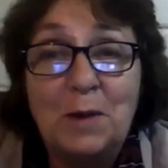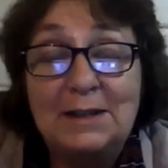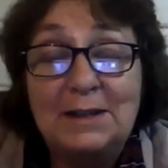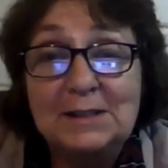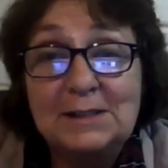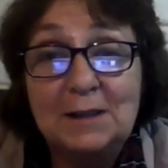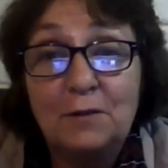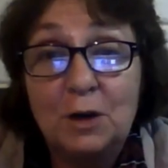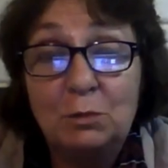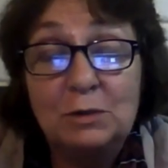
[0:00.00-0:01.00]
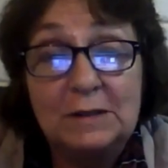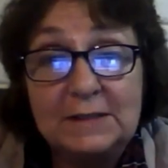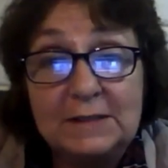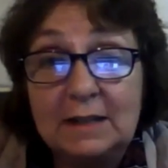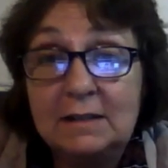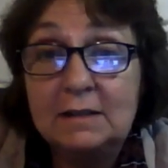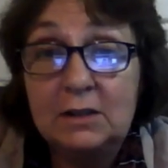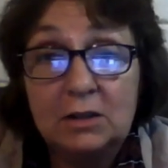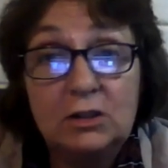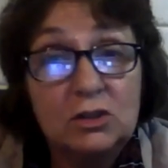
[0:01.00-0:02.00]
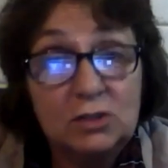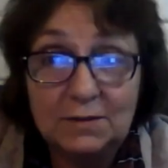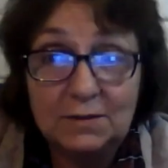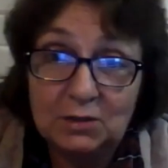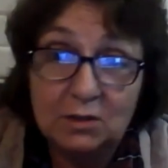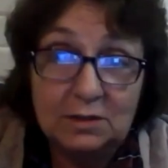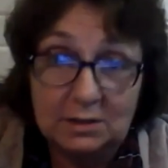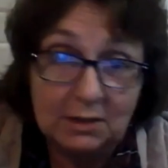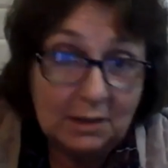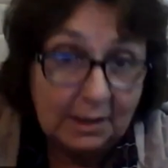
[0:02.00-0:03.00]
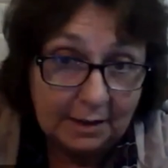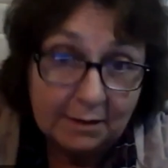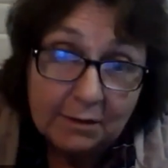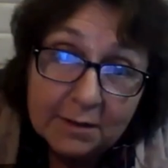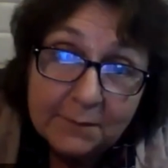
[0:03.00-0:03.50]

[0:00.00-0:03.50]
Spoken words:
My younger self, I would have said, you should have started earlier.